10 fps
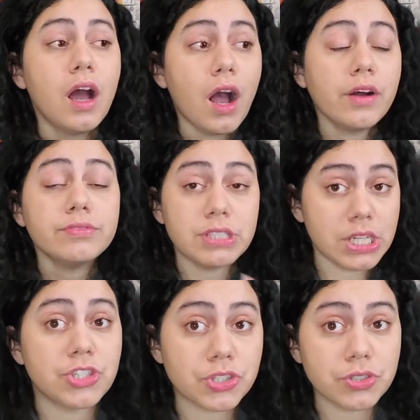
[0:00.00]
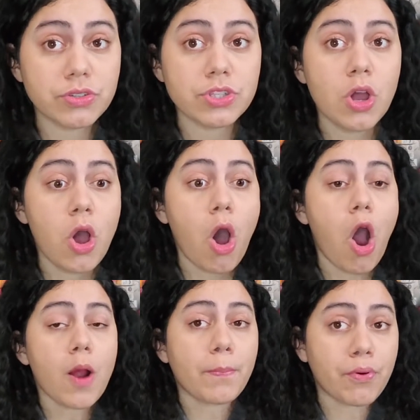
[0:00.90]
of teachers
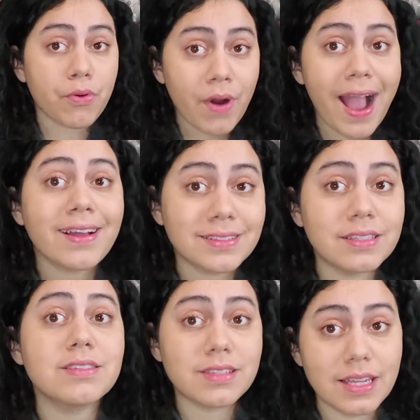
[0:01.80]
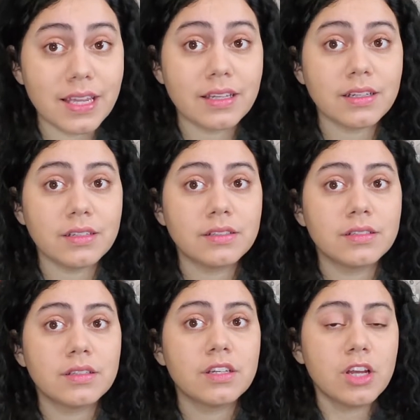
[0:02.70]
are practicing
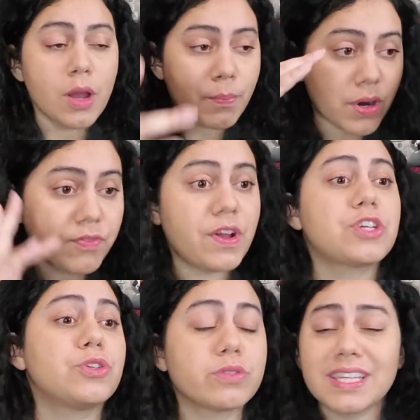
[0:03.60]
professionals.